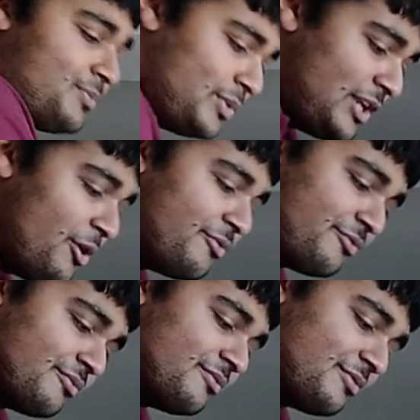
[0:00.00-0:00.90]
we know,
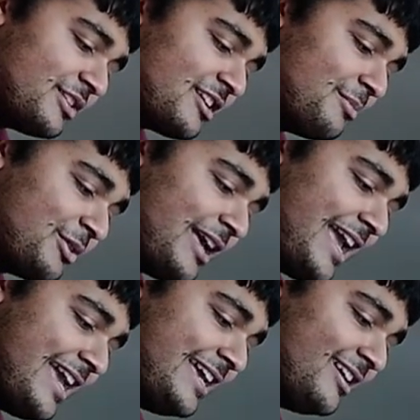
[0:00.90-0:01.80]
for example, that
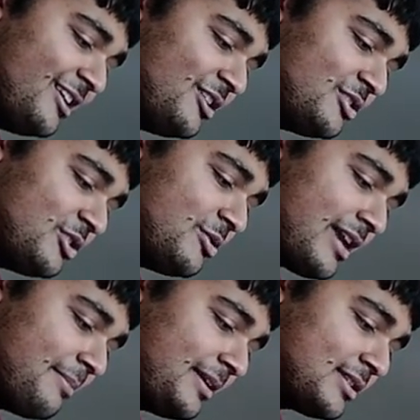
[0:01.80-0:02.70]

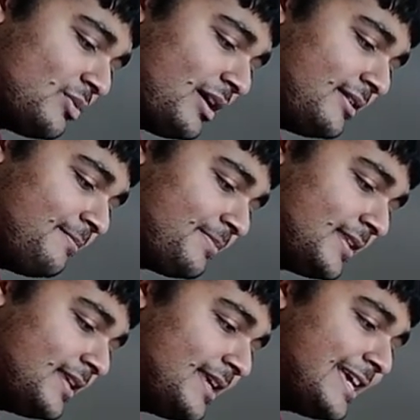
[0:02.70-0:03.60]
a2k+1
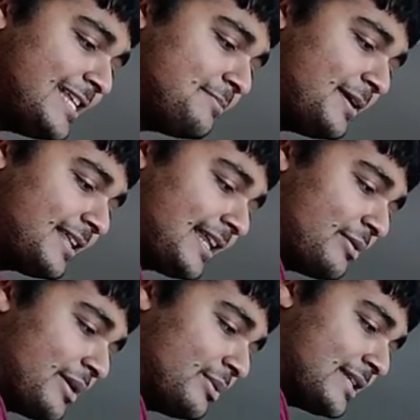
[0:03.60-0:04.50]
is bigger than
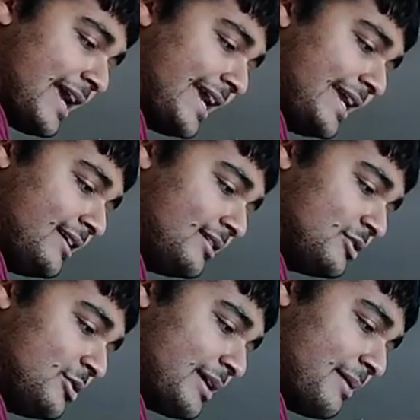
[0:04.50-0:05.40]
or equal to
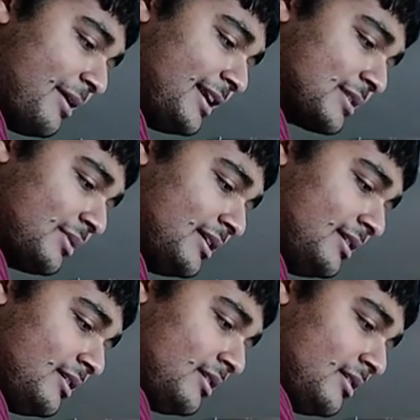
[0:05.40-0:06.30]
a2k-1
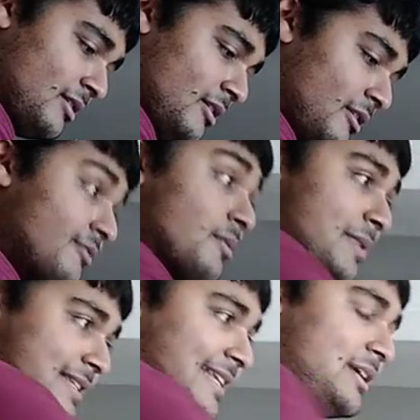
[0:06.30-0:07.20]
from
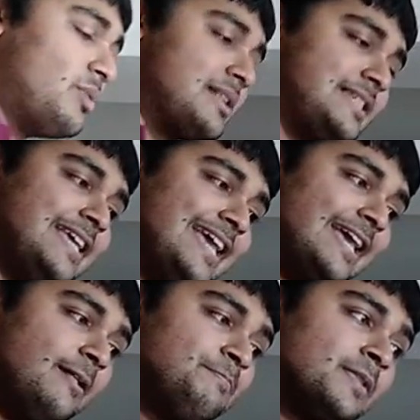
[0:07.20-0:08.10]
this inequality
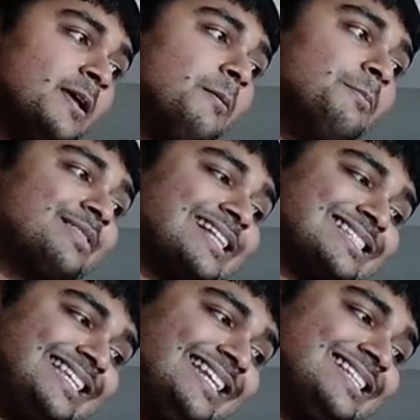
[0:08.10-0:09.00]
here, But
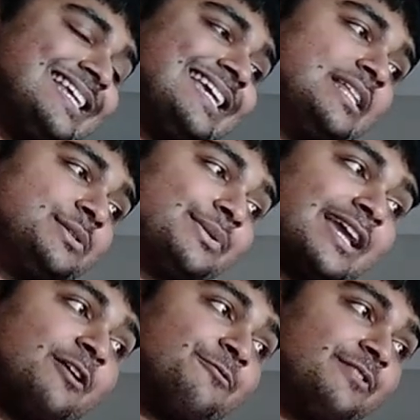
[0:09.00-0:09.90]
that didn't take into
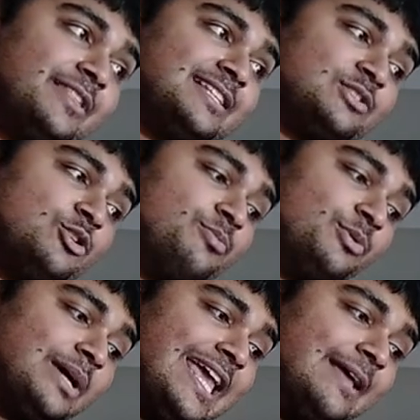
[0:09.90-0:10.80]
account for this
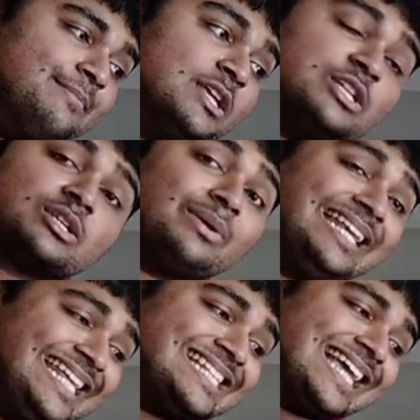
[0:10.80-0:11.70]
tuple here. So we
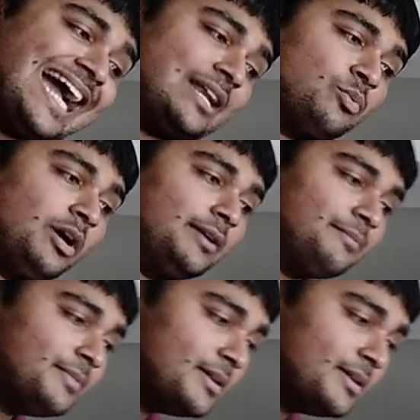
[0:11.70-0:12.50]
need to add 1.